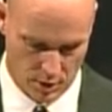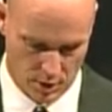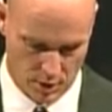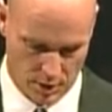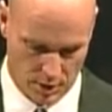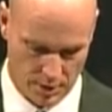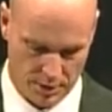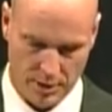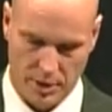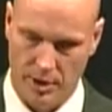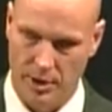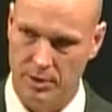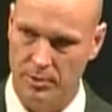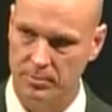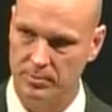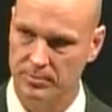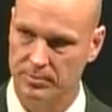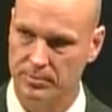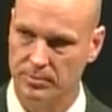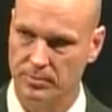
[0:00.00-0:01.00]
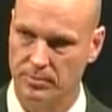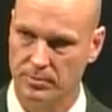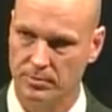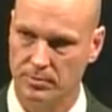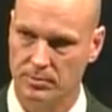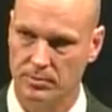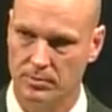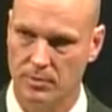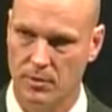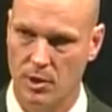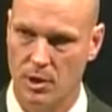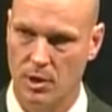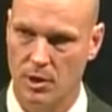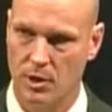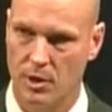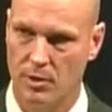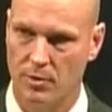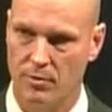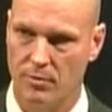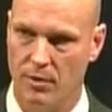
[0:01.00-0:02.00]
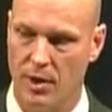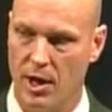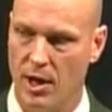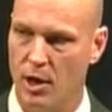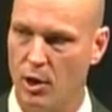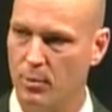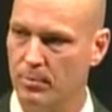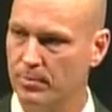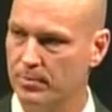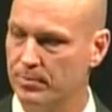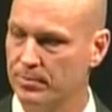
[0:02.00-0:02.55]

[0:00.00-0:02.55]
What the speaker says: And then, Val,